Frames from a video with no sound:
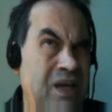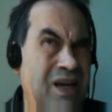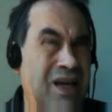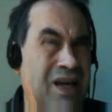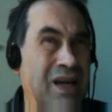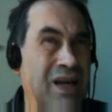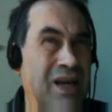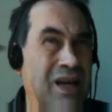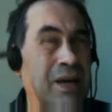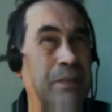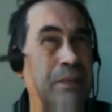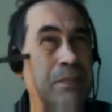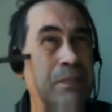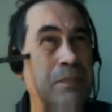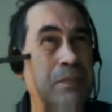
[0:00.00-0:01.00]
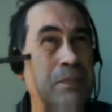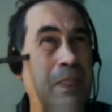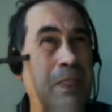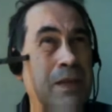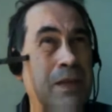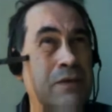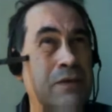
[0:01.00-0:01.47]
uh,
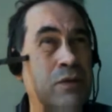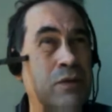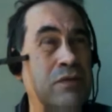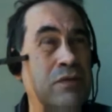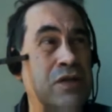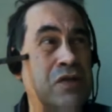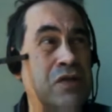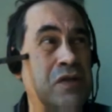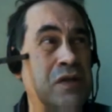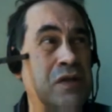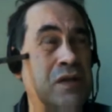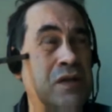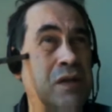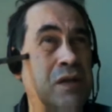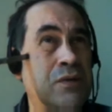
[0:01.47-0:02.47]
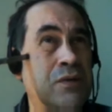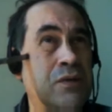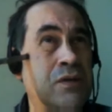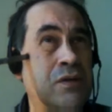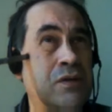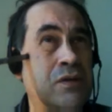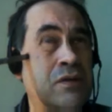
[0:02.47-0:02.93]
sort of distill it down to
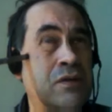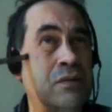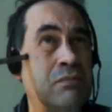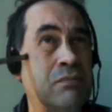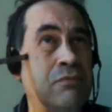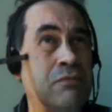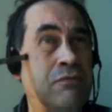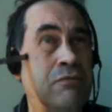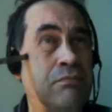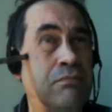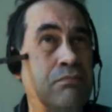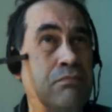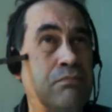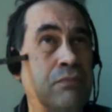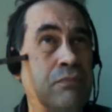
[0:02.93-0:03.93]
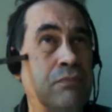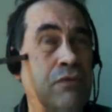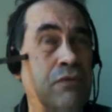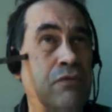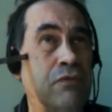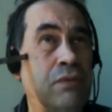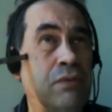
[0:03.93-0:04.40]
just some,
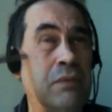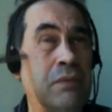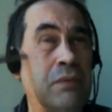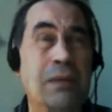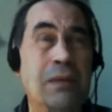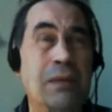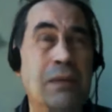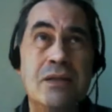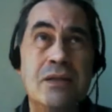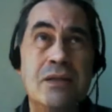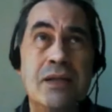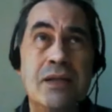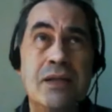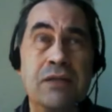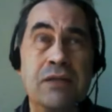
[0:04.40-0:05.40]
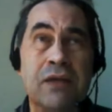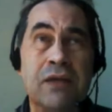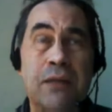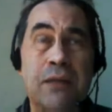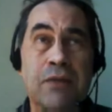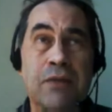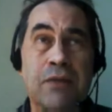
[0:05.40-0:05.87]
let's let's see if we can aim
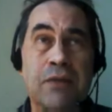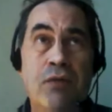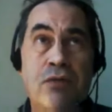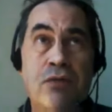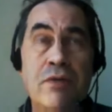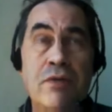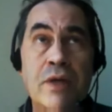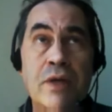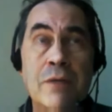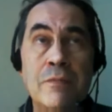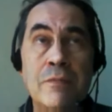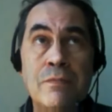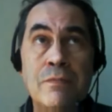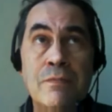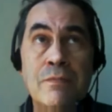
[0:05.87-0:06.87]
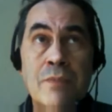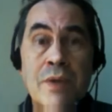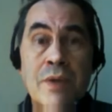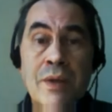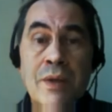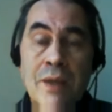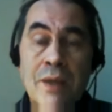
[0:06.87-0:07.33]
at for three.
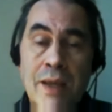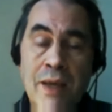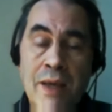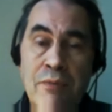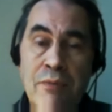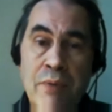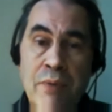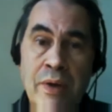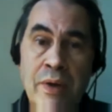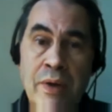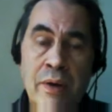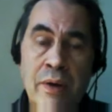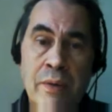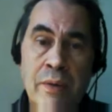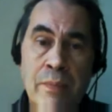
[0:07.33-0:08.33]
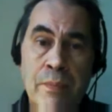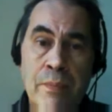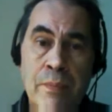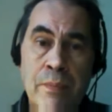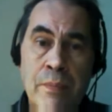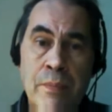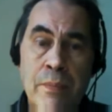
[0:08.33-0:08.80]
If we are
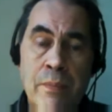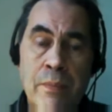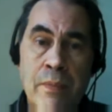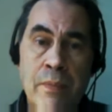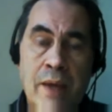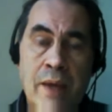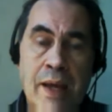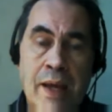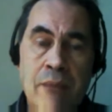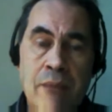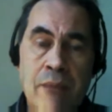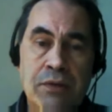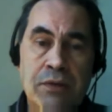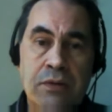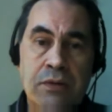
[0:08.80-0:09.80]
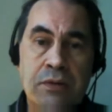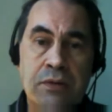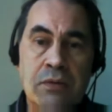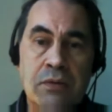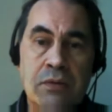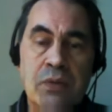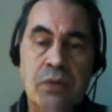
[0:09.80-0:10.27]
able to sort of
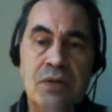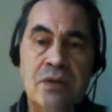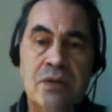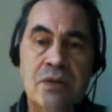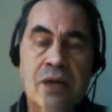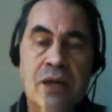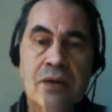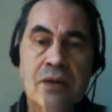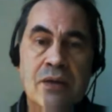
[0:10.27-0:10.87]
withstand